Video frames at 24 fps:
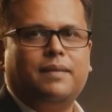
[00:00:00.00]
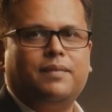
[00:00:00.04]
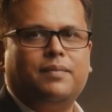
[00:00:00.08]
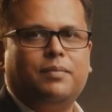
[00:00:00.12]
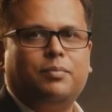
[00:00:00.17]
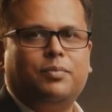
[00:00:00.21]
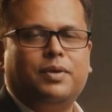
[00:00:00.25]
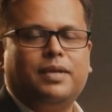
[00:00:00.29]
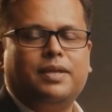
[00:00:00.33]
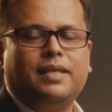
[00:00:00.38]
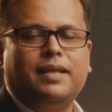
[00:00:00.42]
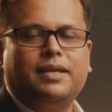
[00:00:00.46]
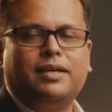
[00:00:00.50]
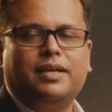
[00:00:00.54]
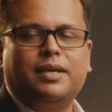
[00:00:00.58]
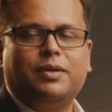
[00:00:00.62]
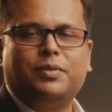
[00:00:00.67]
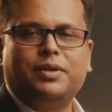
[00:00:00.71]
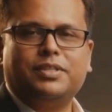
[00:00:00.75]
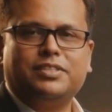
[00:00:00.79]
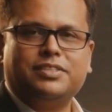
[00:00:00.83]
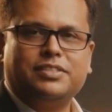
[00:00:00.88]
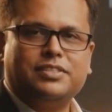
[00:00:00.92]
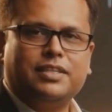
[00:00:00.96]
whether
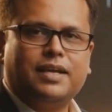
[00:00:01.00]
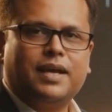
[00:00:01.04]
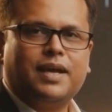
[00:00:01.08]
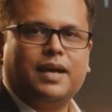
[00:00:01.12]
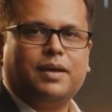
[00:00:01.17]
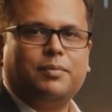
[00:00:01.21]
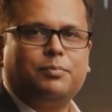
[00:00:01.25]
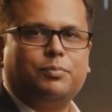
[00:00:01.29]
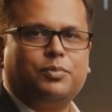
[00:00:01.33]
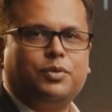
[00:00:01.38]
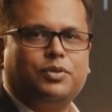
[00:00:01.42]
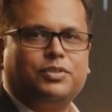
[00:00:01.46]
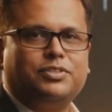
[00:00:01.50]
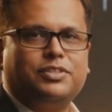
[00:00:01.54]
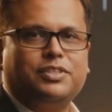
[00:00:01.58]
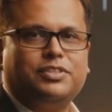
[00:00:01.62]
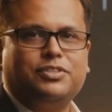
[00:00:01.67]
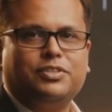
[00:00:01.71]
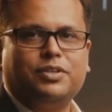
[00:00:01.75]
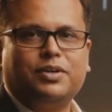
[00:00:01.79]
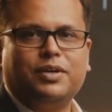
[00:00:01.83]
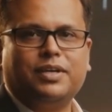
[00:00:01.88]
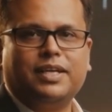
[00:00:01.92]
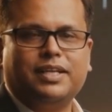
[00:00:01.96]
requests are
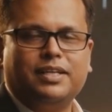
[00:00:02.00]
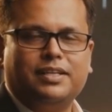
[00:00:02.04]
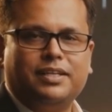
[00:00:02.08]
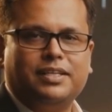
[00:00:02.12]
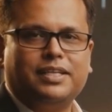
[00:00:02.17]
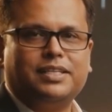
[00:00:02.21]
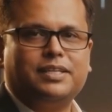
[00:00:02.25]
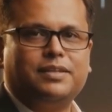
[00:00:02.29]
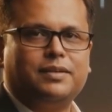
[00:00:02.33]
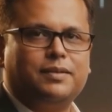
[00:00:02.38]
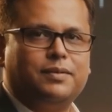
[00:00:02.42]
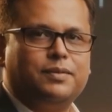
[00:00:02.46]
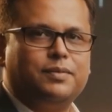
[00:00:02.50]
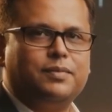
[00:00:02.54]
processed correctly,